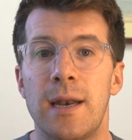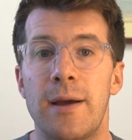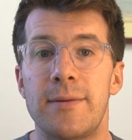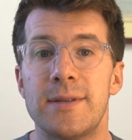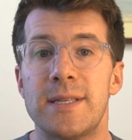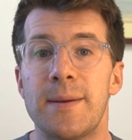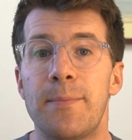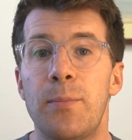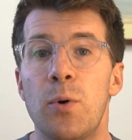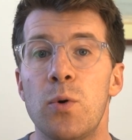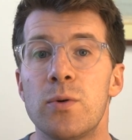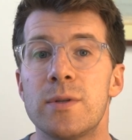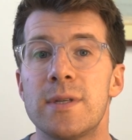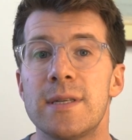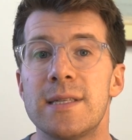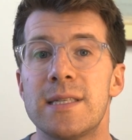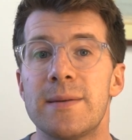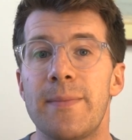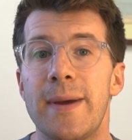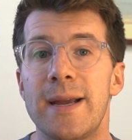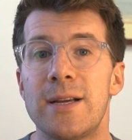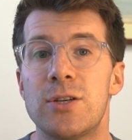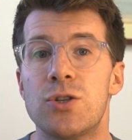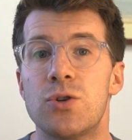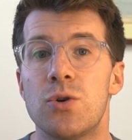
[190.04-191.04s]
Now it's important to
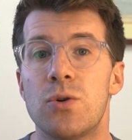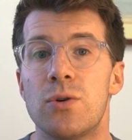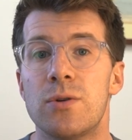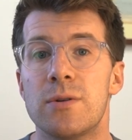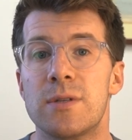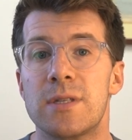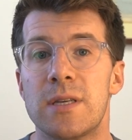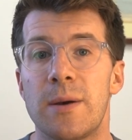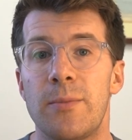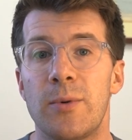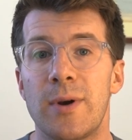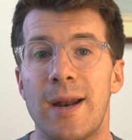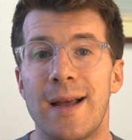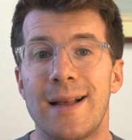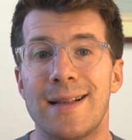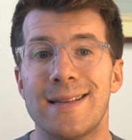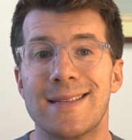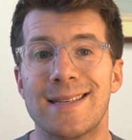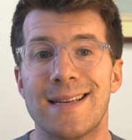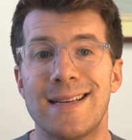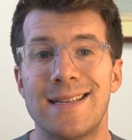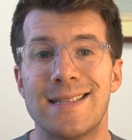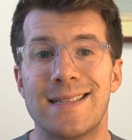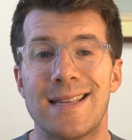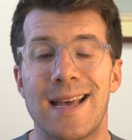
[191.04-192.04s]
make sure someone else
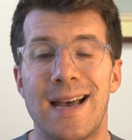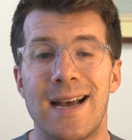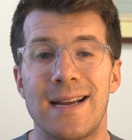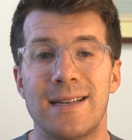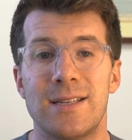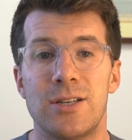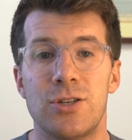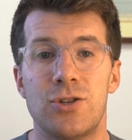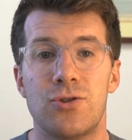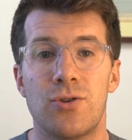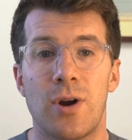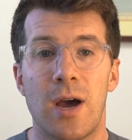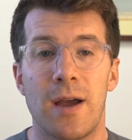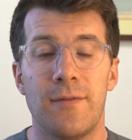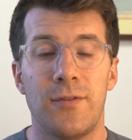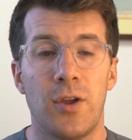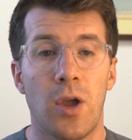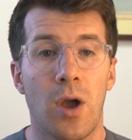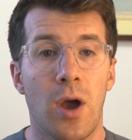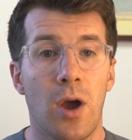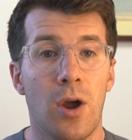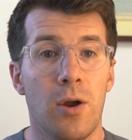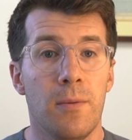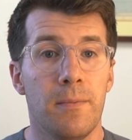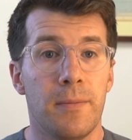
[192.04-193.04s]
is there to drive you
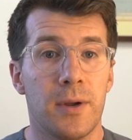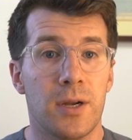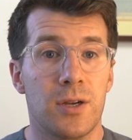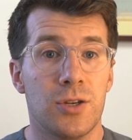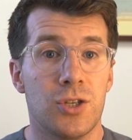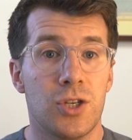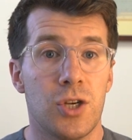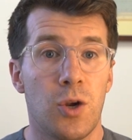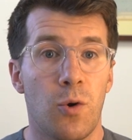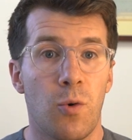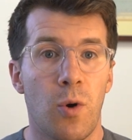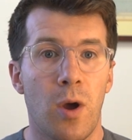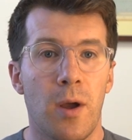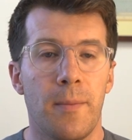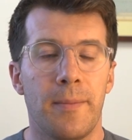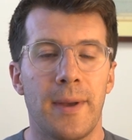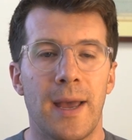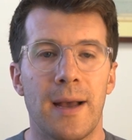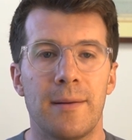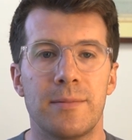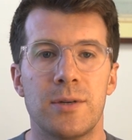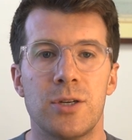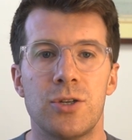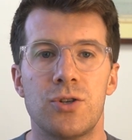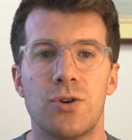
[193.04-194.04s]
home because you won't be
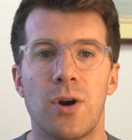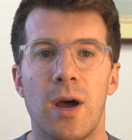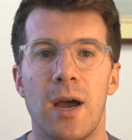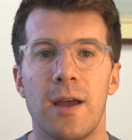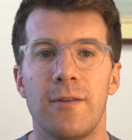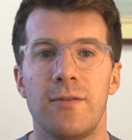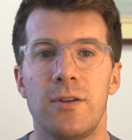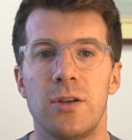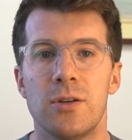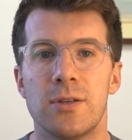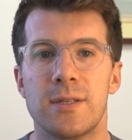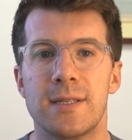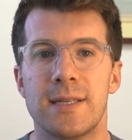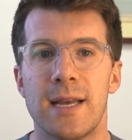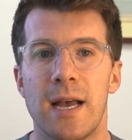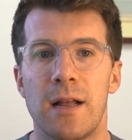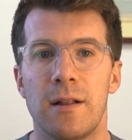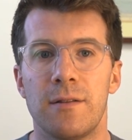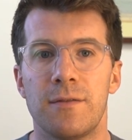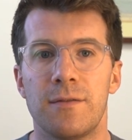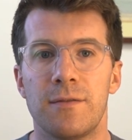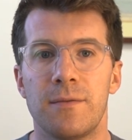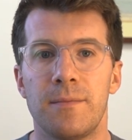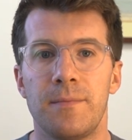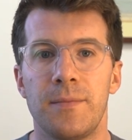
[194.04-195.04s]
able to drive
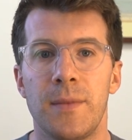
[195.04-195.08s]
yourself.